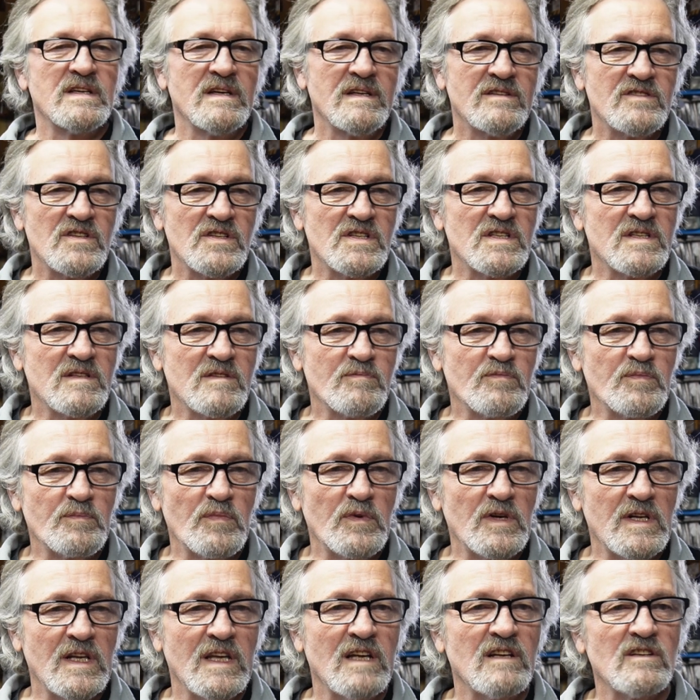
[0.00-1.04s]
just
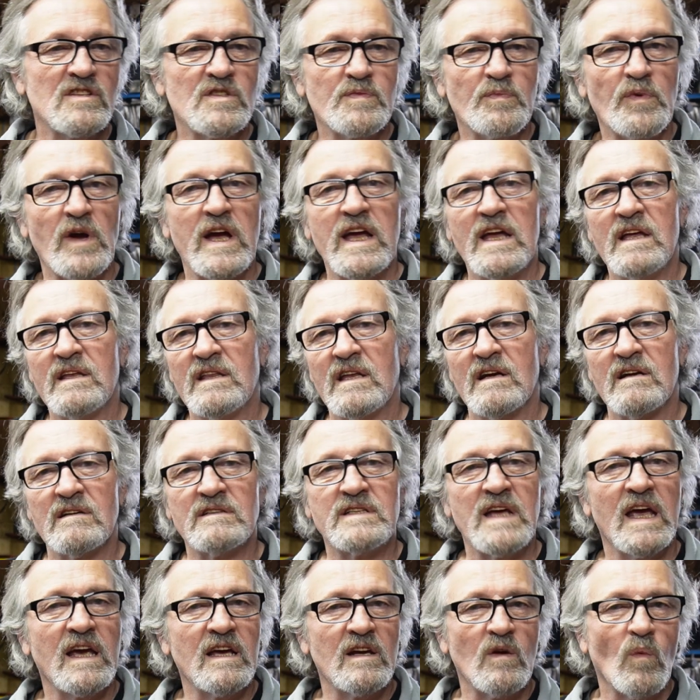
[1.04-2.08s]
put a little spray in there and
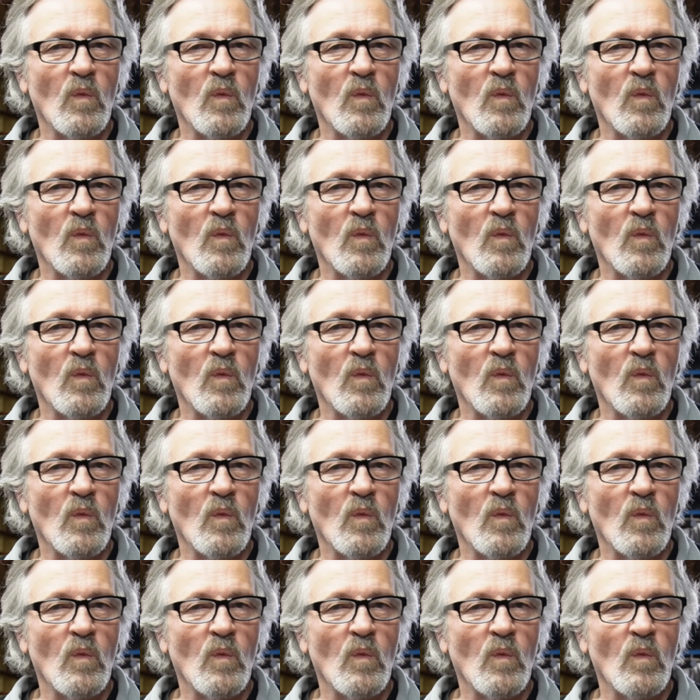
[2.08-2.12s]
taking a